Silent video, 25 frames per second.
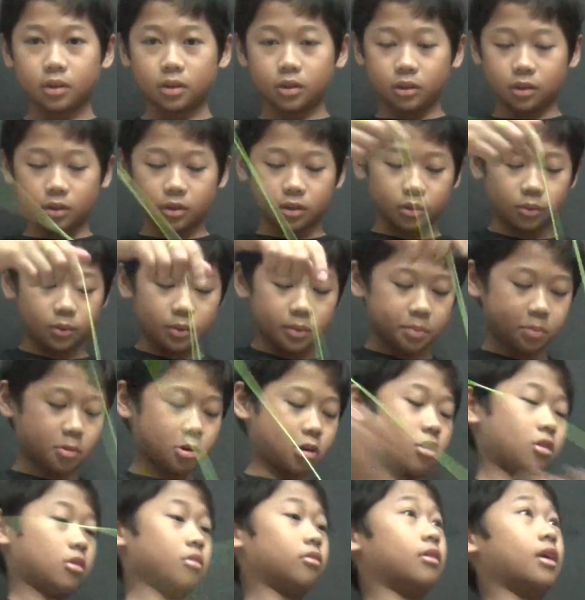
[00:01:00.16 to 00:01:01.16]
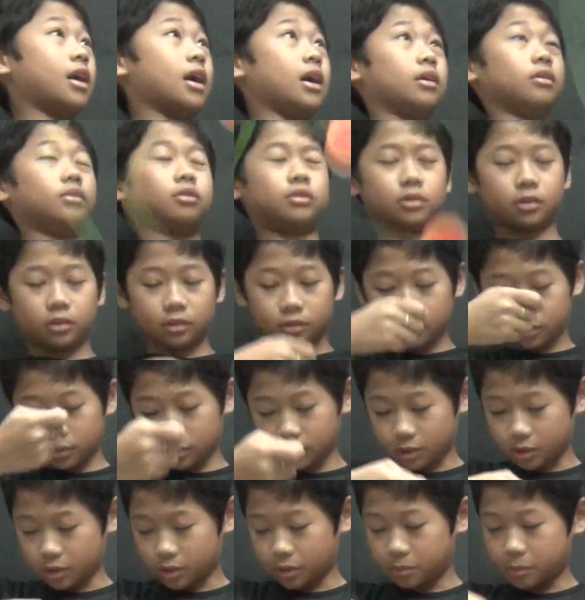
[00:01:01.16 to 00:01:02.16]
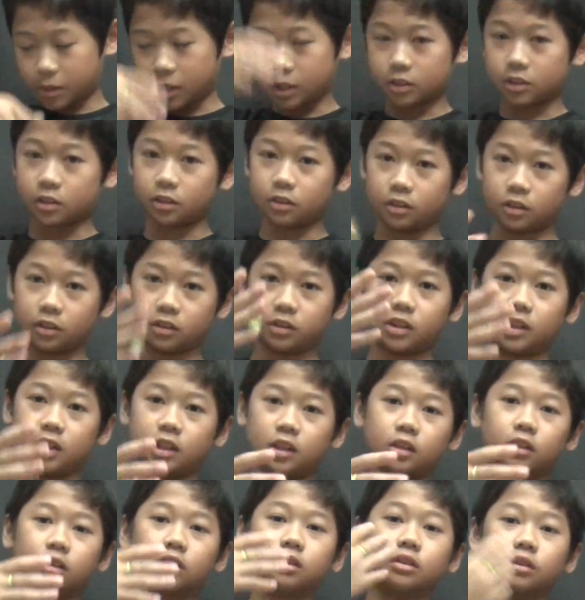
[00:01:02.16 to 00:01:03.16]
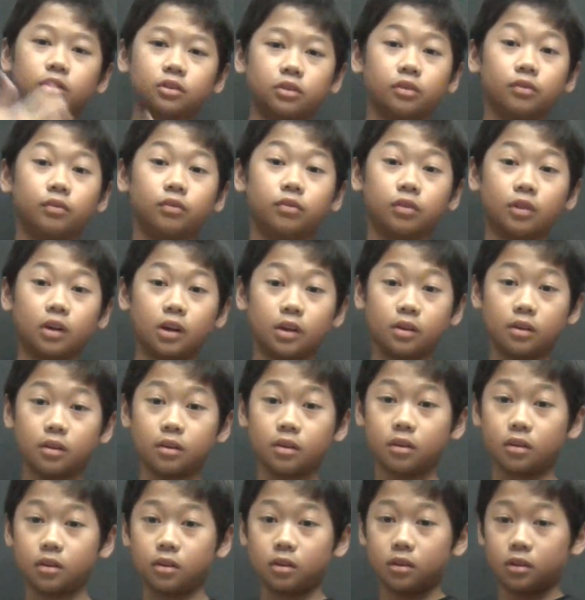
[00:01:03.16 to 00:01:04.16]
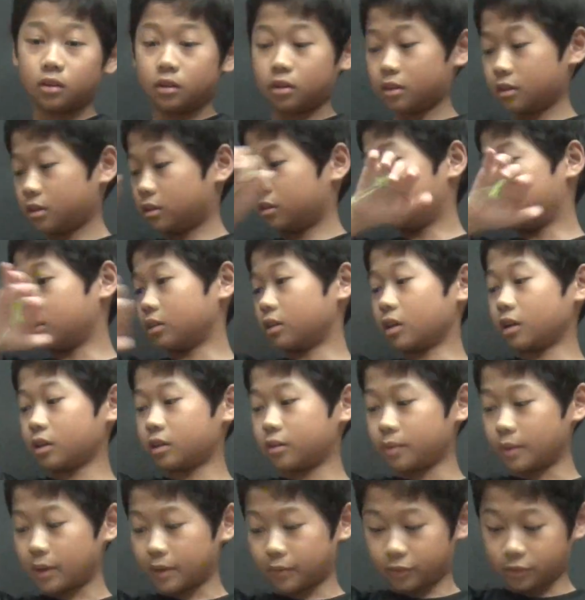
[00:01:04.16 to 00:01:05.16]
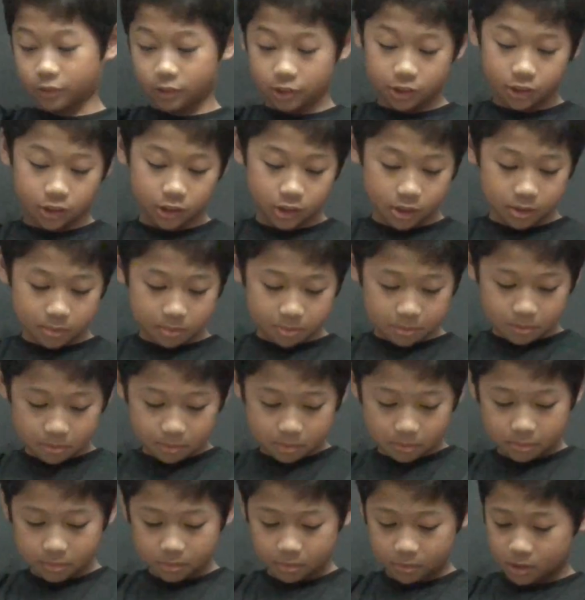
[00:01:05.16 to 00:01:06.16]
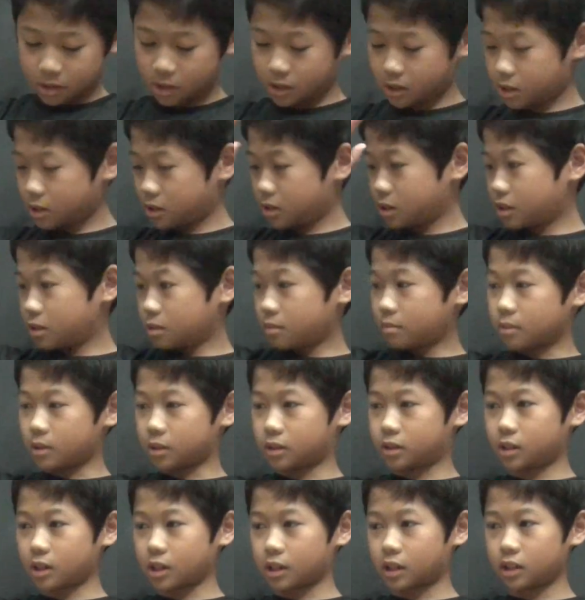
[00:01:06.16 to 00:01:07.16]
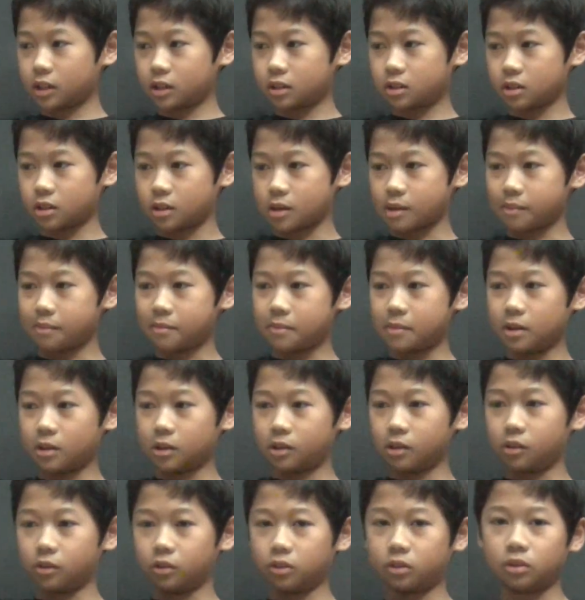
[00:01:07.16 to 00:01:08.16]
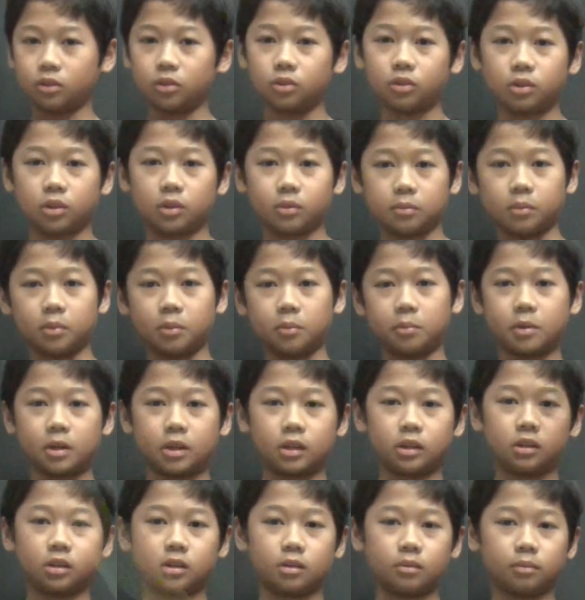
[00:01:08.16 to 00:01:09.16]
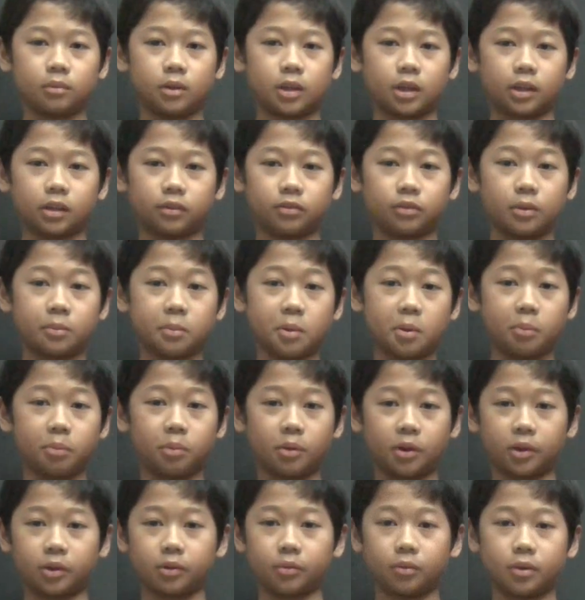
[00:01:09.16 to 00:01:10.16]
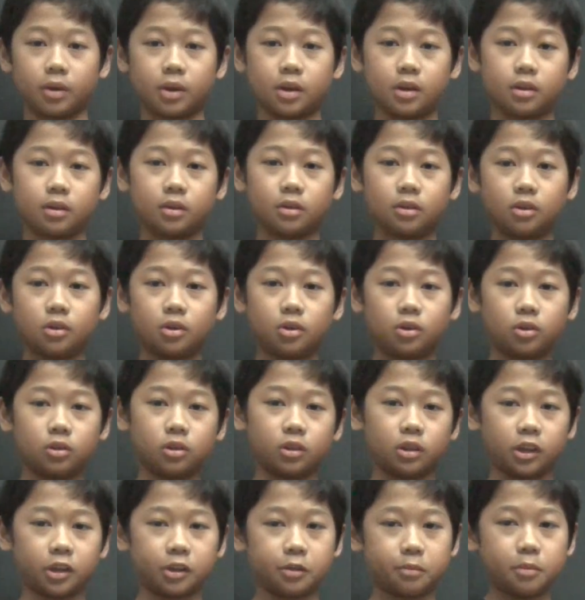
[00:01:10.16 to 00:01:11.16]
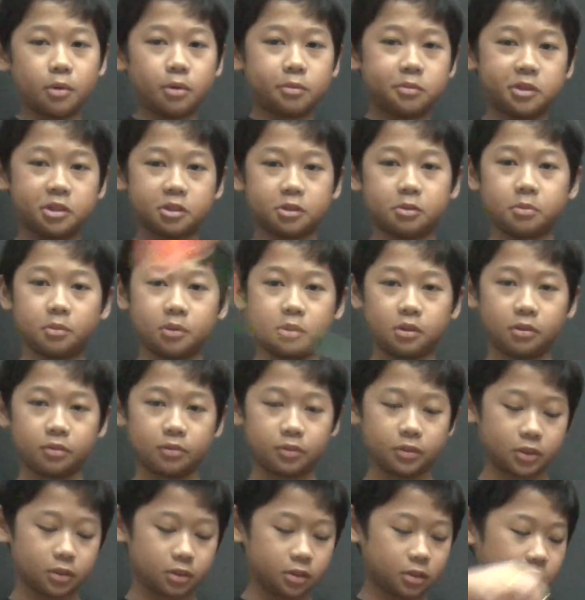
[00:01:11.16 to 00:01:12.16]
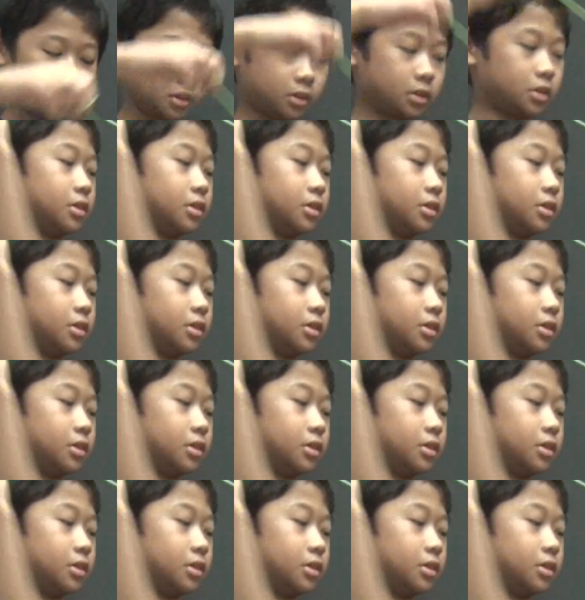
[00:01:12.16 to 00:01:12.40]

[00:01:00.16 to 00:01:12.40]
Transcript: You want to whip around. You want to make sure this hand goes in front. So that's my first tip. My second tip is using momentum, like from a breakaway or like a Mobius maneuver,